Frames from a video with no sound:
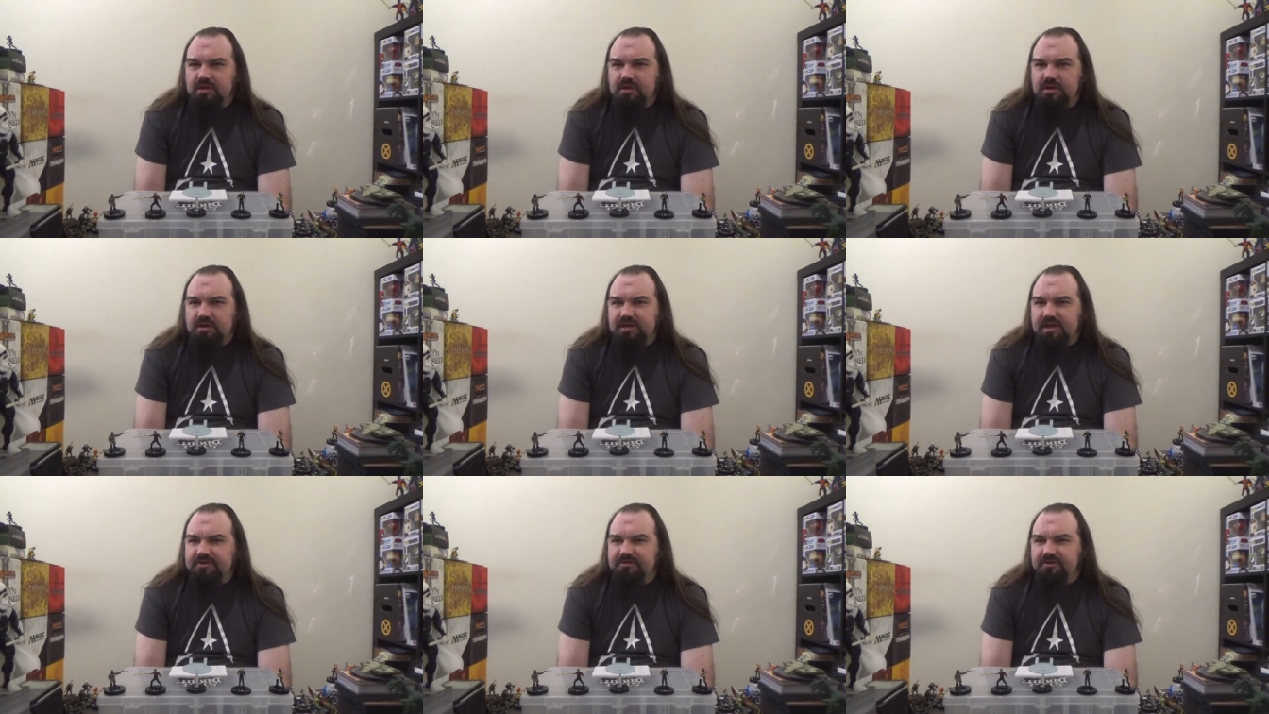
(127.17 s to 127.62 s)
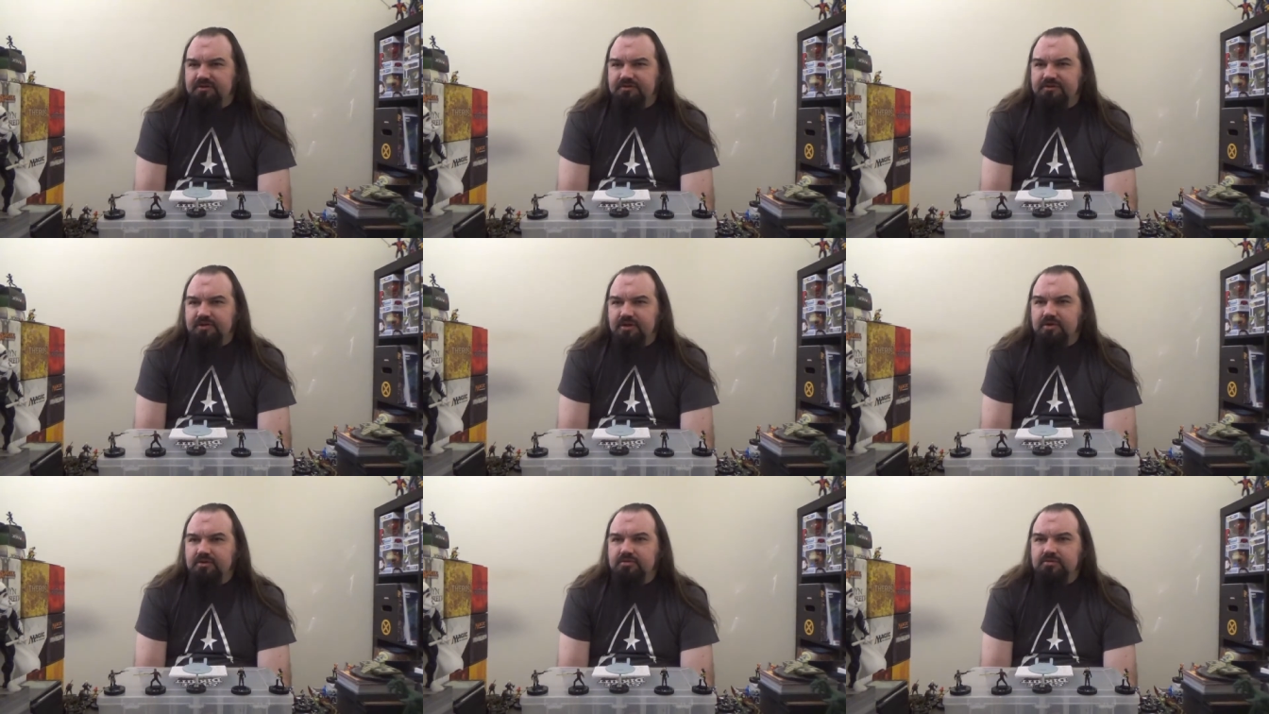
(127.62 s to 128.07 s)
a dozen or
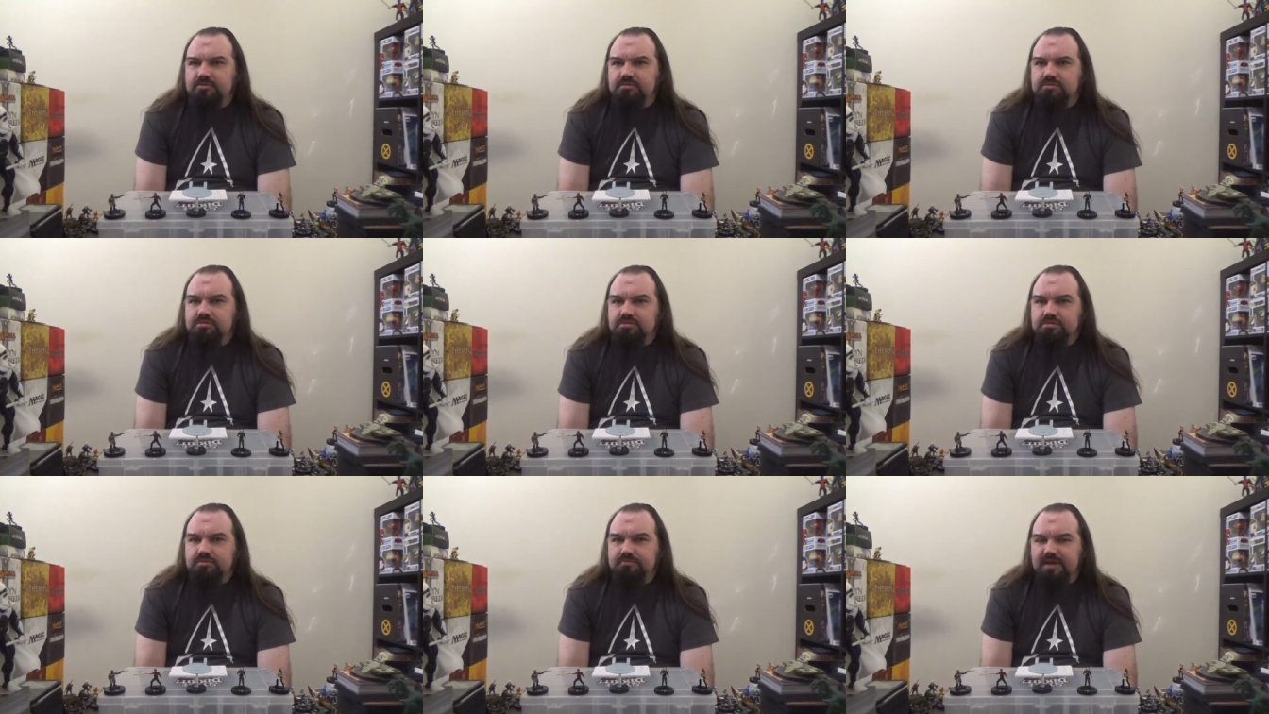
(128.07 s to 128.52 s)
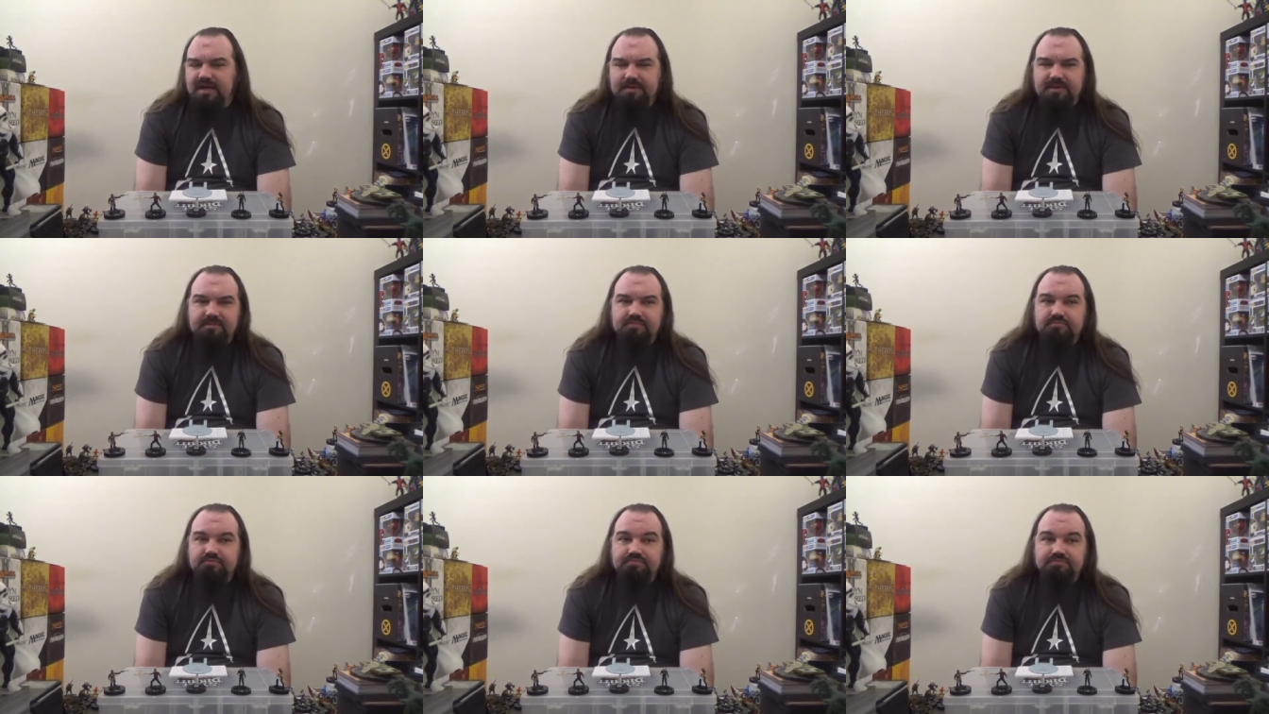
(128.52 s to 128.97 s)
so,
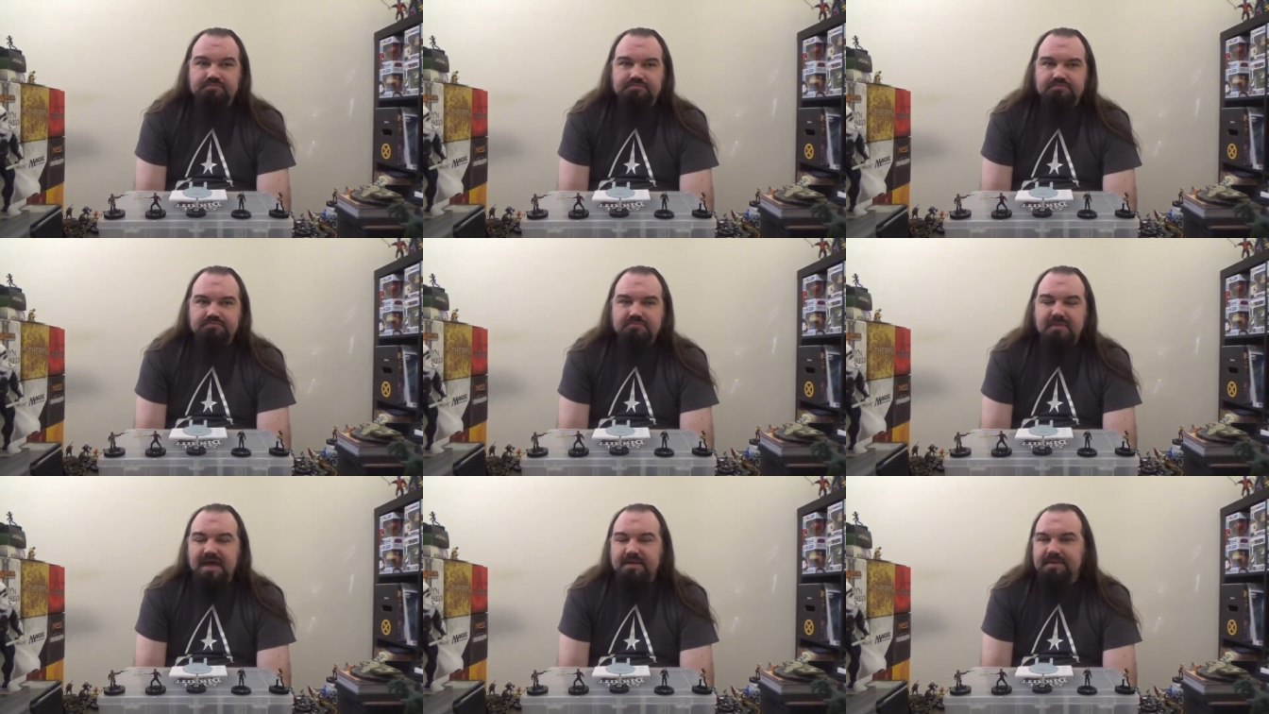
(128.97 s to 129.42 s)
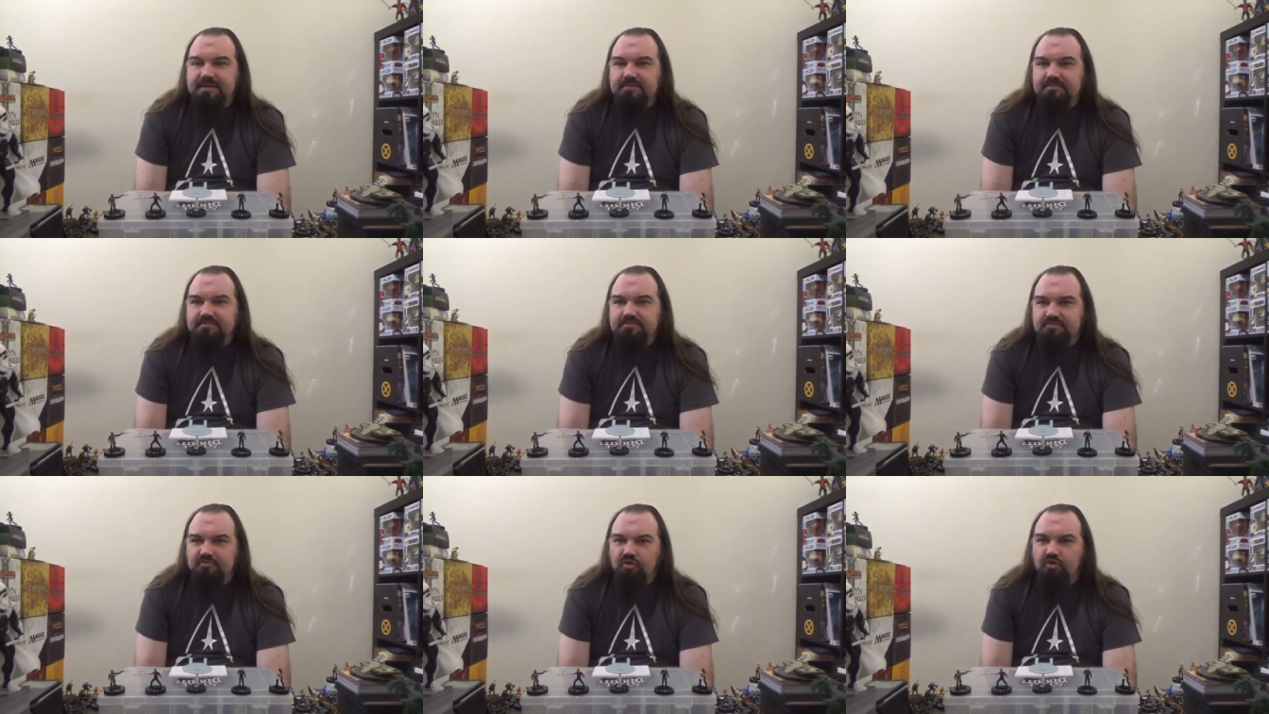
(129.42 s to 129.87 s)
maybe
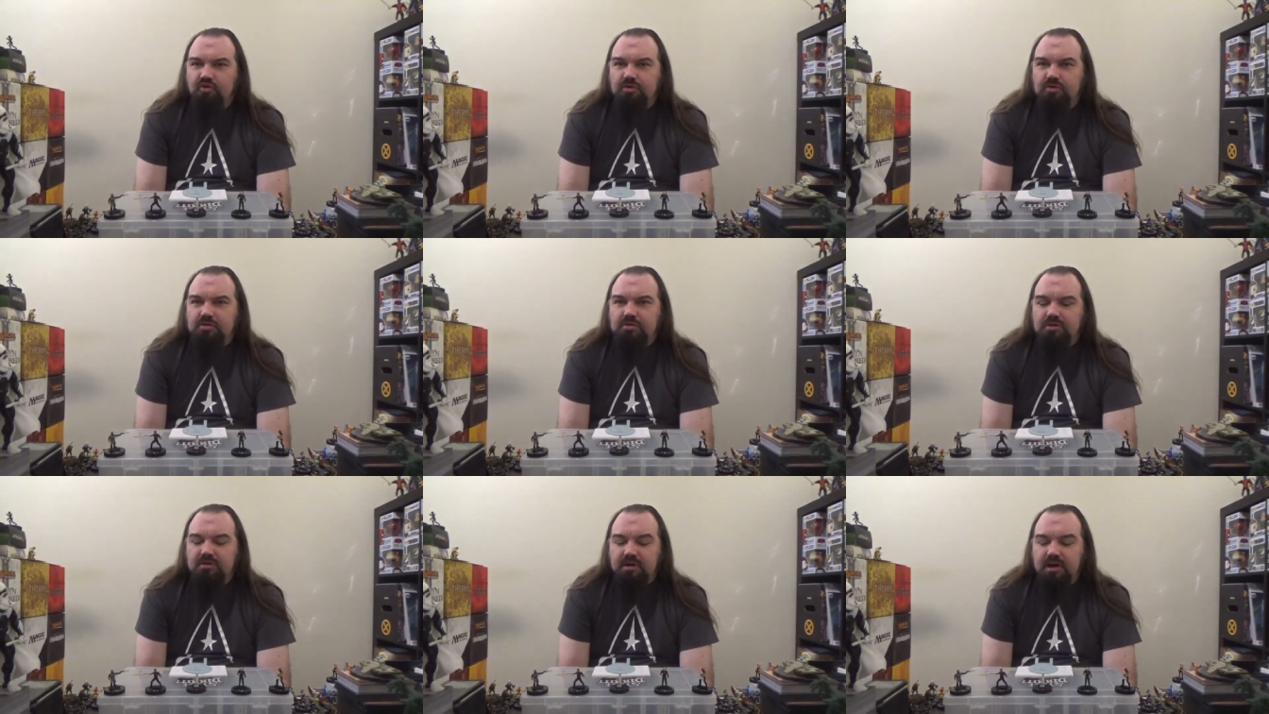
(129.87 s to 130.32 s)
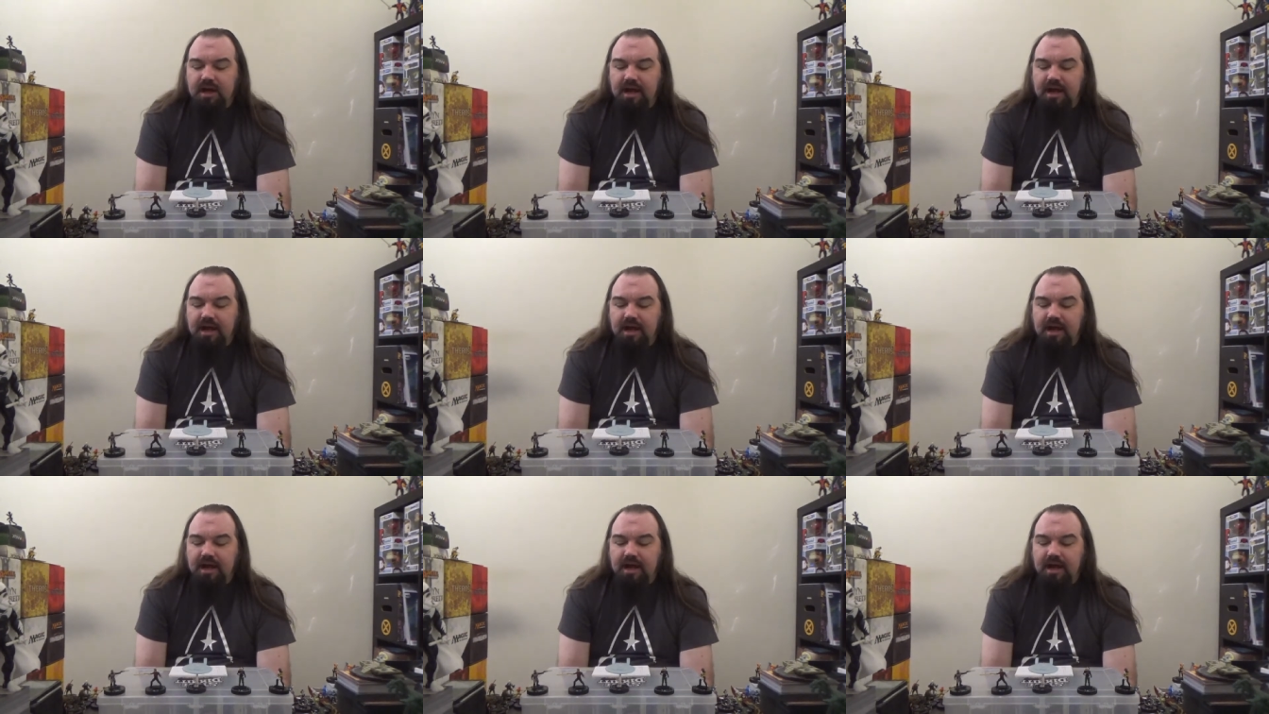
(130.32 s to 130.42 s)
maybe more.